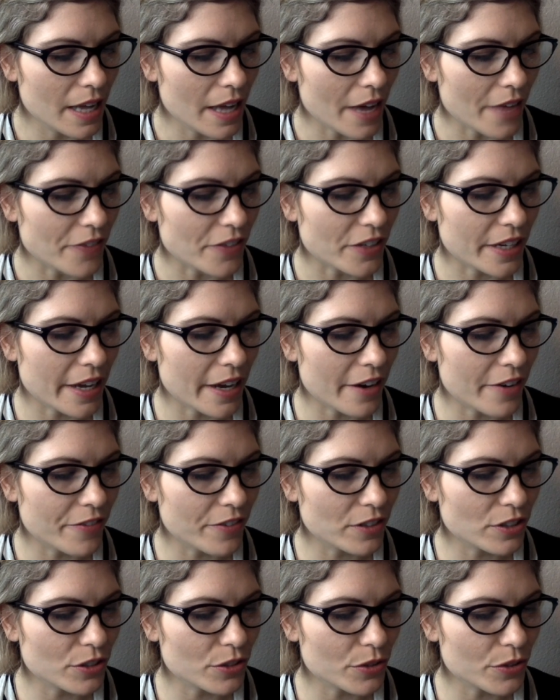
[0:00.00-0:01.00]
After
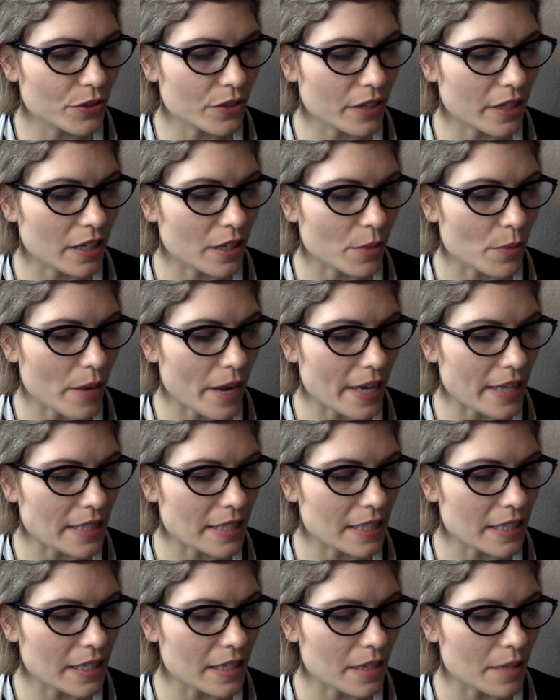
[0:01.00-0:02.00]
careful scrutiny, a wise
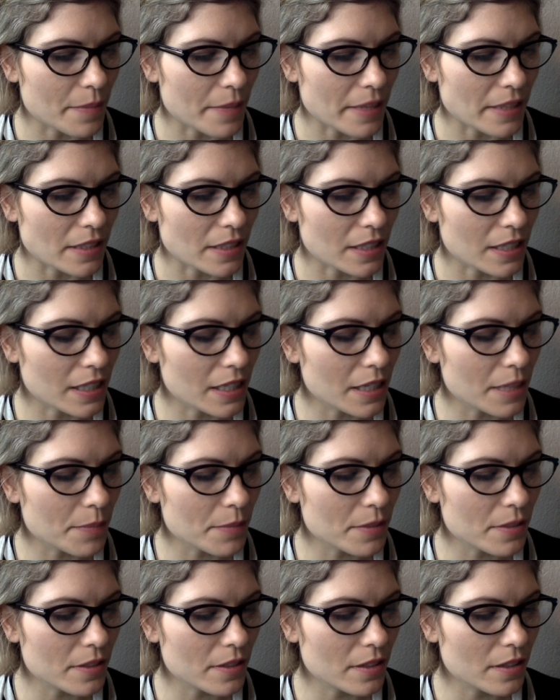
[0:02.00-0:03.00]
leader makes a
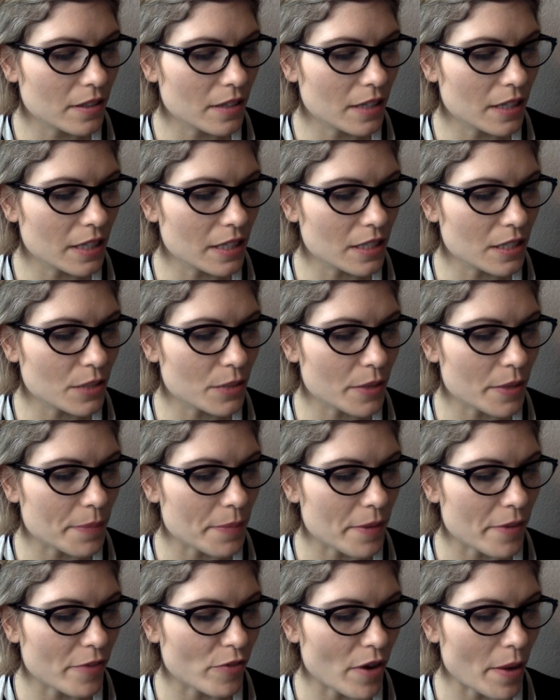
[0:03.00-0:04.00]
clean sweep
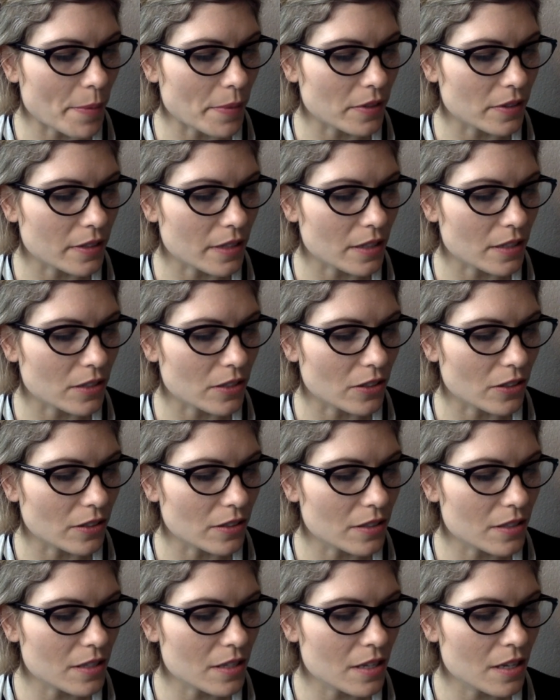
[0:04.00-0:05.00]
of rebels and
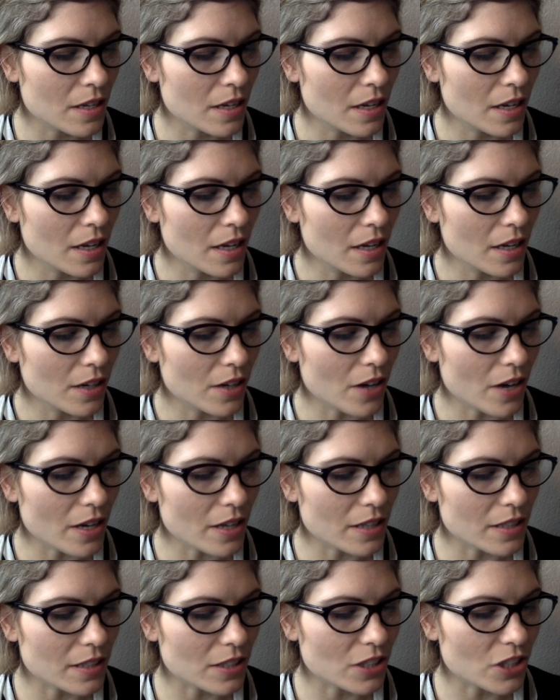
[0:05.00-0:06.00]
dolts. God
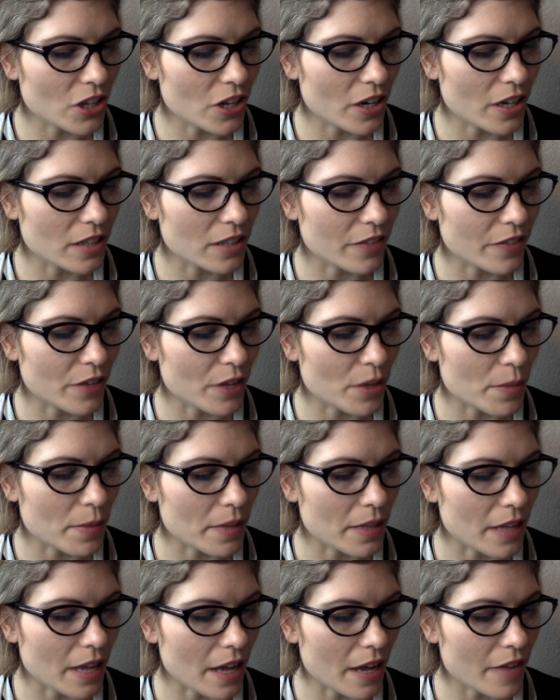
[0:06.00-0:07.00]
is in charge of
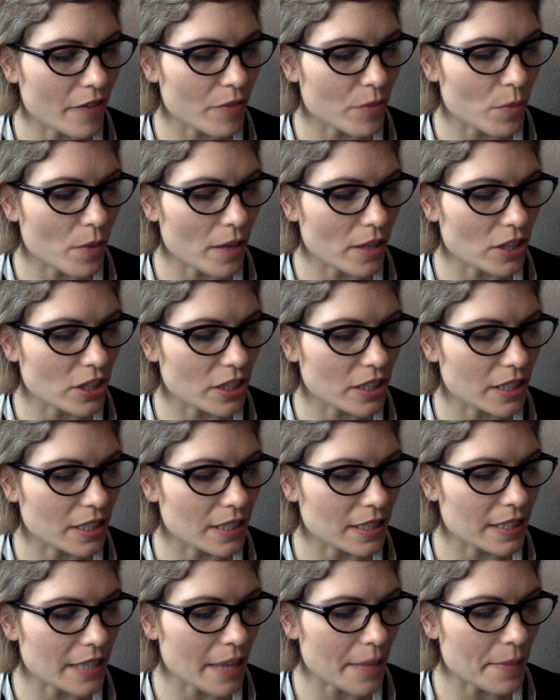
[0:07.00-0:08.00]
human life, watching and
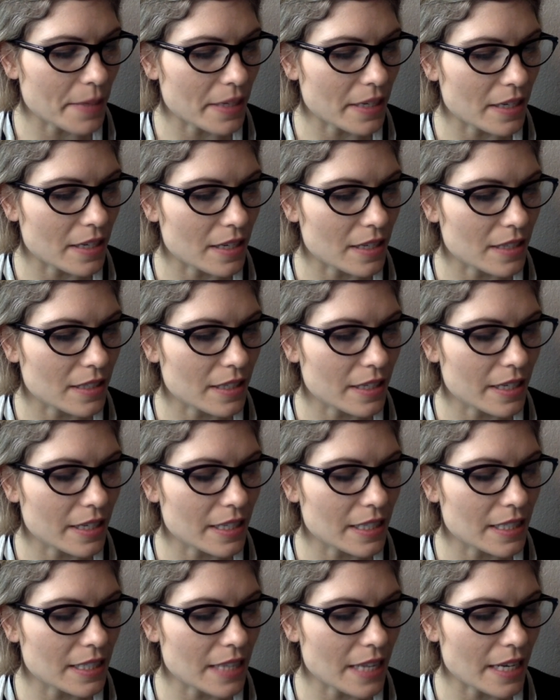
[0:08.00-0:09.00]
examining us
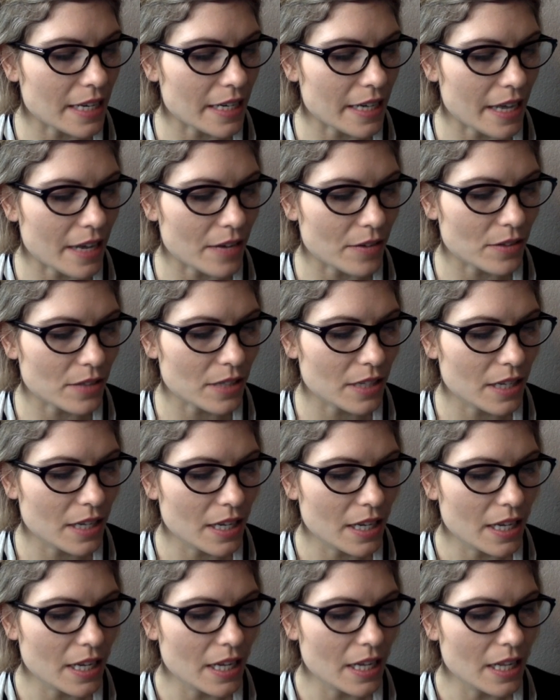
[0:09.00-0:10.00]
inside and out.
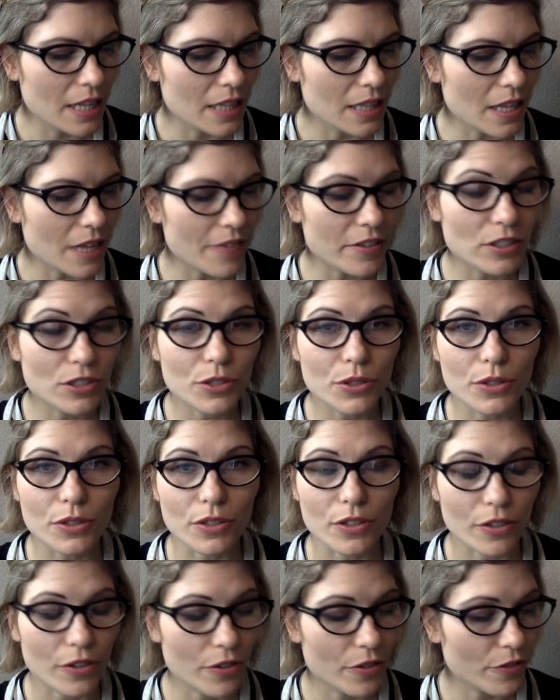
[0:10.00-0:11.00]
Love and
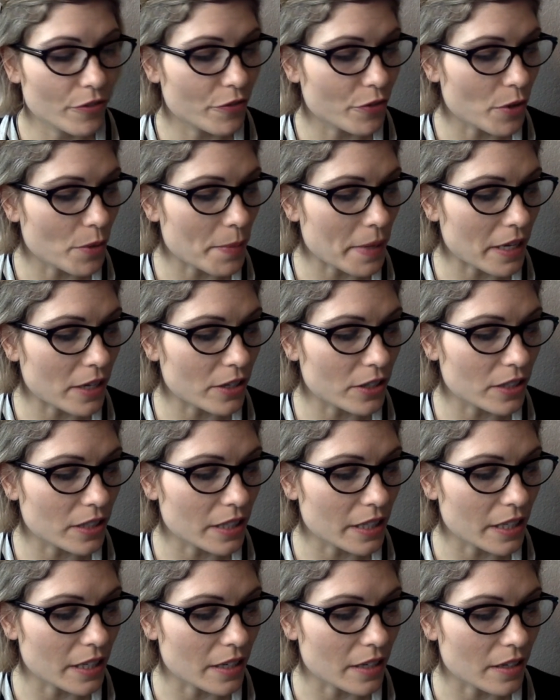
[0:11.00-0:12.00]
truth form a good
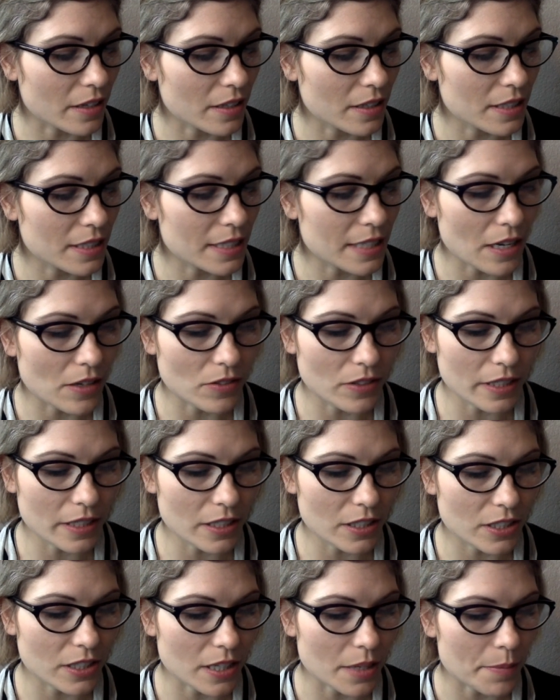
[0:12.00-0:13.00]
leader. Sound
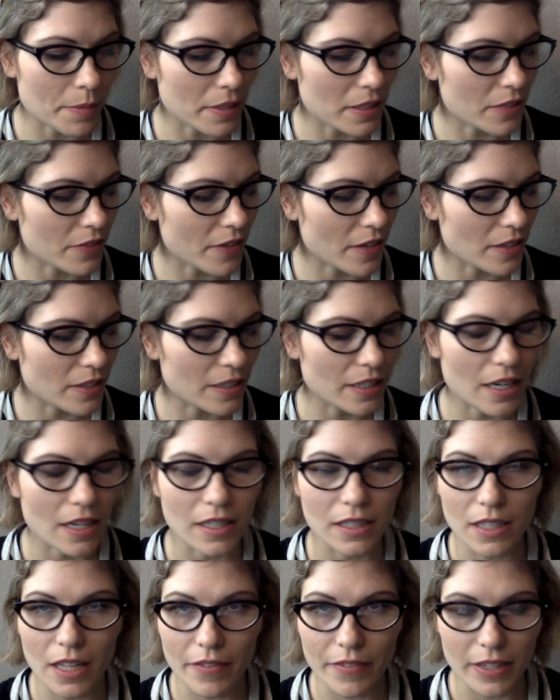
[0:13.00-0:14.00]
leadership is founded
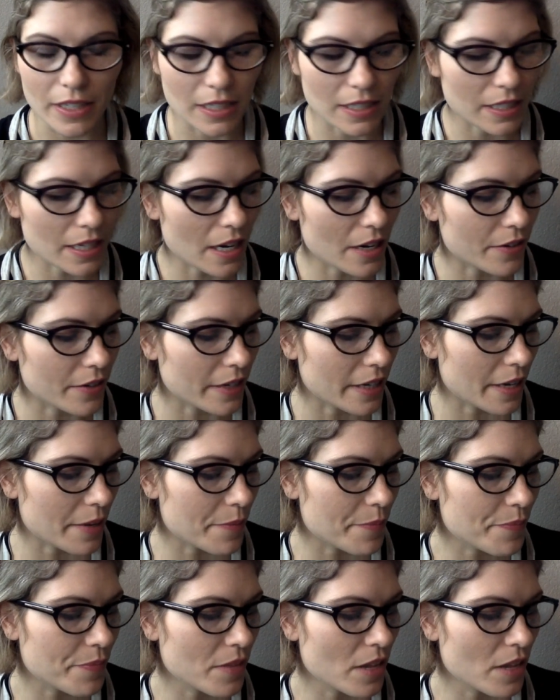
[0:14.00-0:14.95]
on loving integrity.